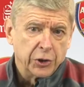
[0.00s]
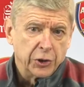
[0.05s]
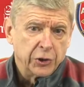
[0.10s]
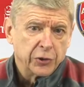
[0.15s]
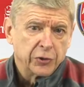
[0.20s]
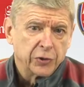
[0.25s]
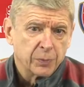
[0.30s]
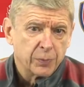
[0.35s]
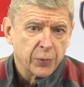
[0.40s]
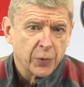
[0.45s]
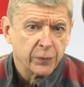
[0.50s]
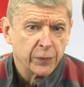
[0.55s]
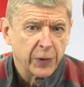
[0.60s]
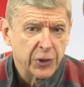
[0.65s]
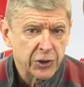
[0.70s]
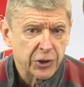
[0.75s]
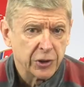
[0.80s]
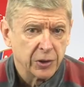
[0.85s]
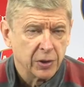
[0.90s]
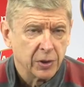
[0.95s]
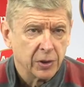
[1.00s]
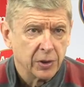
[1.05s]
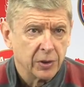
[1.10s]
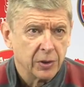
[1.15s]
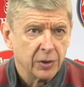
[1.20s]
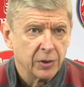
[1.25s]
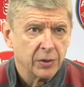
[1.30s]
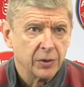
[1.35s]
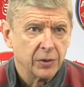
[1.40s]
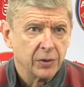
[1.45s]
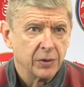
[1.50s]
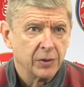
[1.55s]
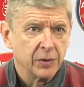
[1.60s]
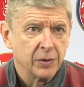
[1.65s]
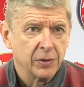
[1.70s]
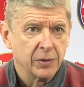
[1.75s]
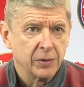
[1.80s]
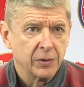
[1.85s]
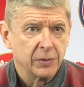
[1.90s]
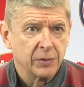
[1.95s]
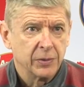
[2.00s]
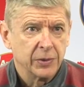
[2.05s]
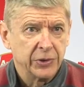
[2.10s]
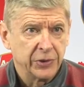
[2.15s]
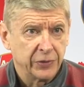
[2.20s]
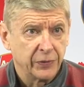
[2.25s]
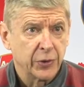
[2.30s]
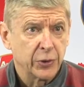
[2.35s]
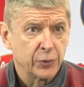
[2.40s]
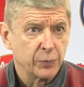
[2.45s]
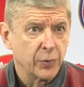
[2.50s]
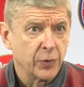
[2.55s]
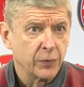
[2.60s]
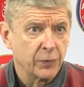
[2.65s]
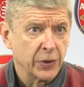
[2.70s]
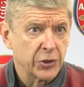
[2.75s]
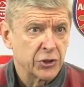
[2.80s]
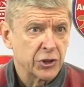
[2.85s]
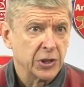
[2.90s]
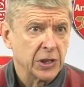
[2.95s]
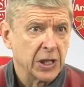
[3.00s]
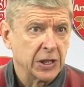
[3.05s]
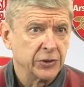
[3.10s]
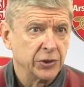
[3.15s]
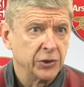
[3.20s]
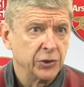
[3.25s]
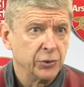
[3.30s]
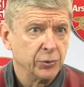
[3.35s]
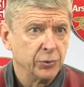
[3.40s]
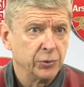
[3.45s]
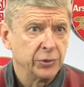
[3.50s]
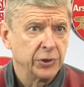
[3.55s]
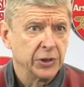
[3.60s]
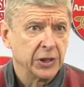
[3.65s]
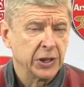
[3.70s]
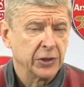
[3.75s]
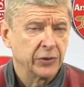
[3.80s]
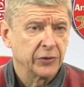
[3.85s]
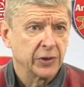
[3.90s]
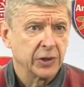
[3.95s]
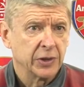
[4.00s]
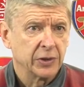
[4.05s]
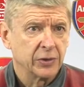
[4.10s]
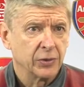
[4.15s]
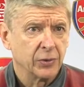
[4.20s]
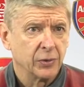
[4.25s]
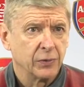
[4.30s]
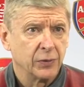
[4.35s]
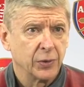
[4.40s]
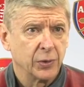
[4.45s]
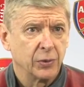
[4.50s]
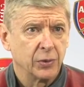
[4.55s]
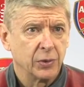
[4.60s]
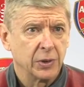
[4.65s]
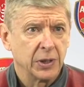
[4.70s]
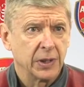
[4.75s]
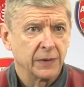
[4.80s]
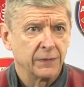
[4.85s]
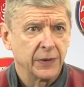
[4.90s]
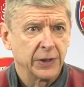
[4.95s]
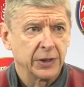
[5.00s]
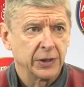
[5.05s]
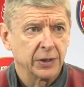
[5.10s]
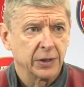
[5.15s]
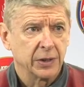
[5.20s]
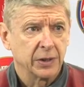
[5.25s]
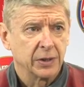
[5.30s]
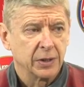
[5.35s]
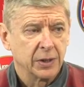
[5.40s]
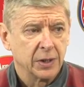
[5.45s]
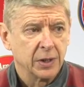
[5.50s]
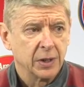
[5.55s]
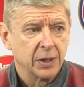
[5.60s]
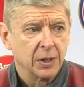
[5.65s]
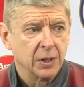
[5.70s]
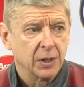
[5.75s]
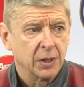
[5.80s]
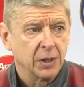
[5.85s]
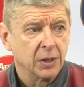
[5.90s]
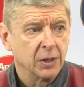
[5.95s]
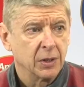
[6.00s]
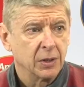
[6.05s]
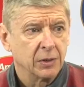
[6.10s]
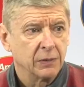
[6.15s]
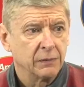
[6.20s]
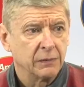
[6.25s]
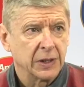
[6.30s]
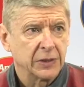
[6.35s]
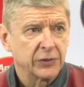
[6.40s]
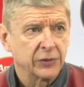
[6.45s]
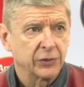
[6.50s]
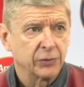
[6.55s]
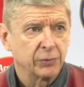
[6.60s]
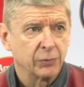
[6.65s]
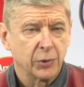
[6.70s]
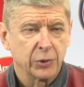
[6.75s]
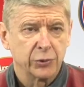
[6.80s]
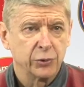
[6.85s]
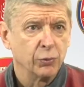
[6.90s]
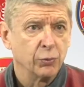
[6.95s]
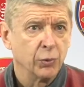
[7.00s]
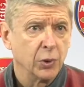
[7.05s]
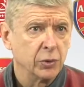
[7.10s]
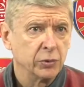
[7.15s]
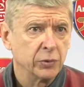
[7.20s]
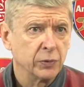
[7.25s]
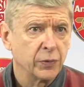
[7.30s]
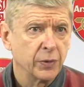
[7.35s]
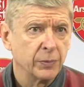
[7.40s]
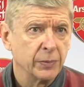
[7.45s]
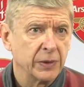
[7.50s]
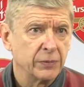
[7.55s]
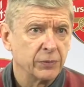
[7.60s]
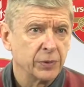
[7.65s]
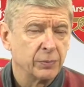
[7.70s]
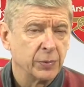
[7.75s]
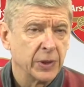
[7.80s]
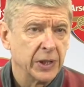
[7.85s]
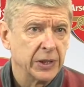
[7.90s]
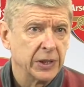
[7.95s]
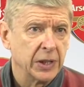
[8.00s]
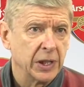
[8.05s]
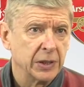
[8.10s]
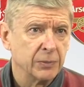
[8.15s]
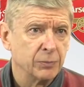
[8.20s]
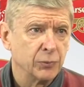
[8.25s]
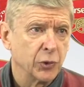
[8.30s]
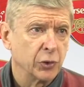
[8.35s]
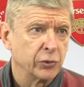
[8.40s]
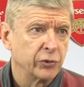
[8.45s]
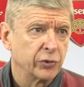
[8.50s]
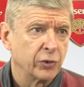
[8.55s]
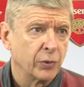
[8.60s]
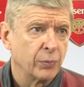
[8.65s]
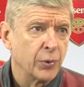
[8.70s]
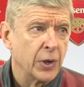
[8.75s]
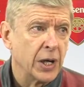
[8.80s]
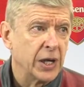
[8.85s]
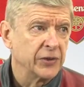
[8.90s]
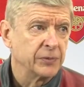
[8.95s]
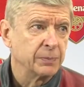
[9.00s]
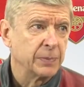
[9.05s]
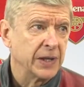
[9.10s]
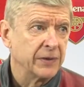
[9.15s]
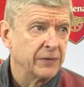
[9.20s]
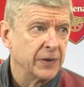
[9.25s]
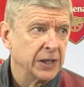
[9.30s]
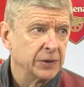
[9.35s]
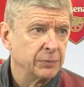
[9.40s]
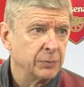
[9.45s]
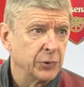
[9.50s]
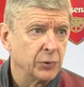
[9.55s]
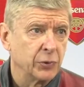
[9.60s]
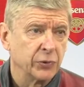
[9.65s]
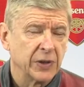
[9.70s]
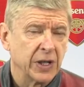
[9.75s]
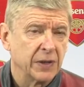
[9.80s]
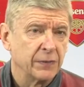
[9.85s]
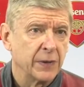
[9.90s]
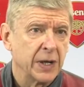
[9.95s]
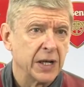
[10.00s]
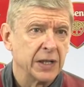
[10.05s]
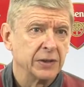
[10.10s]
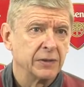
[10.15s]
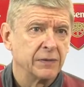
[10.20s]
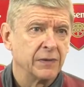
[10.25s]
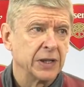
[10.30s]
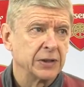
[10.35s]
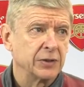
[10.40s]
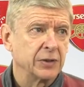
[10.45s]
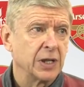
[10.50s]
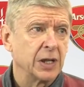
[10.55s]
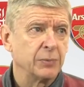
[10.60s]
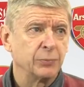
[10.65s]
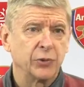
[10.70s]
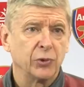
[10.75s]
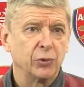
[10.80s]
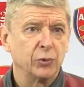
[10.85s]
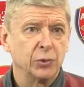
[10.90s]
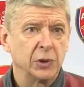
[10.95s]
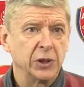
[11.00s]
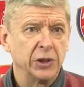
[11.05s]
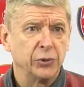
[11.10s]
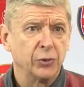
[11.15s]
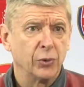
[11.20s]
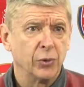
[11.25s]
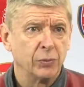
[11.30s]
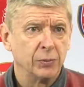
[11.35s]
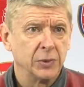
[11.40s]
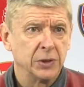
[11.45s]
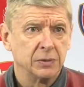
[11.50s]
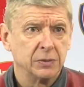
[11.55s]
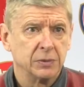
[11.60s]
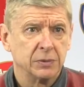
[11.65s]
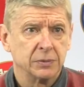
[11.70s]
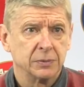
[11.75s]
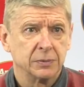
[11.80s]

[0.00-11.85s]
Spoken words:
seen? He's a professional, he's a very professional attitude, yes, and overall I think that's what you want from every player. I'm not surprised by that because I find that absolutely normal.